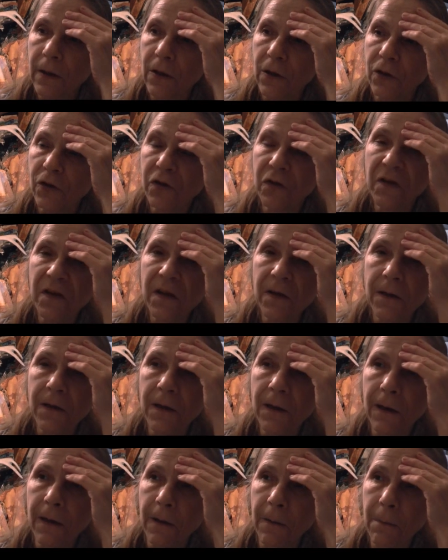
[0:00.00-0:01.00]
to
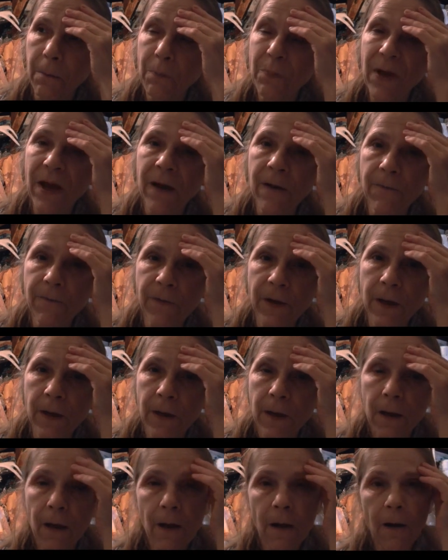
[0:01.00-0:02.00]
the
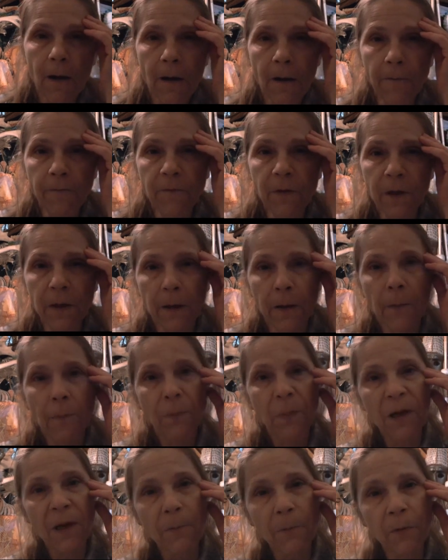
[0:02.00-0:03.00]
benefit of the
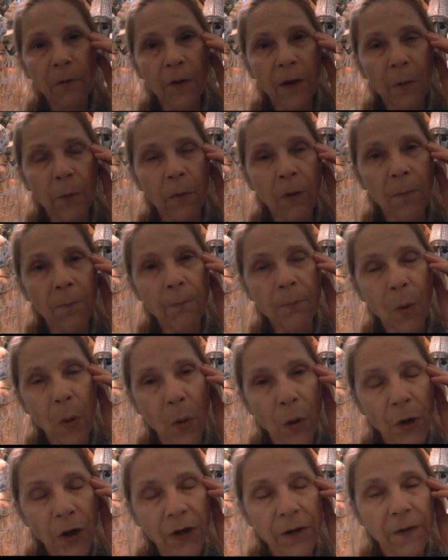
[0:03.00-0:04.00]
people that were
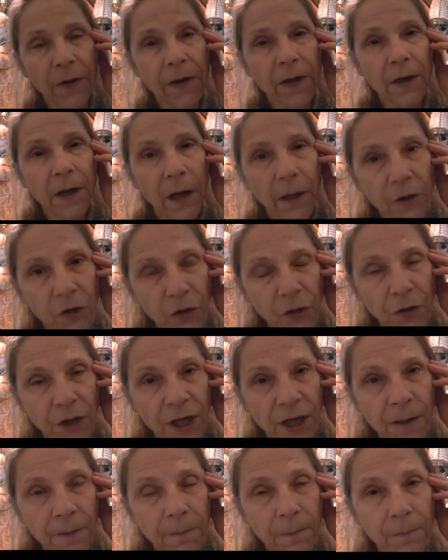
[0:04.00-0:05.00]
born in the country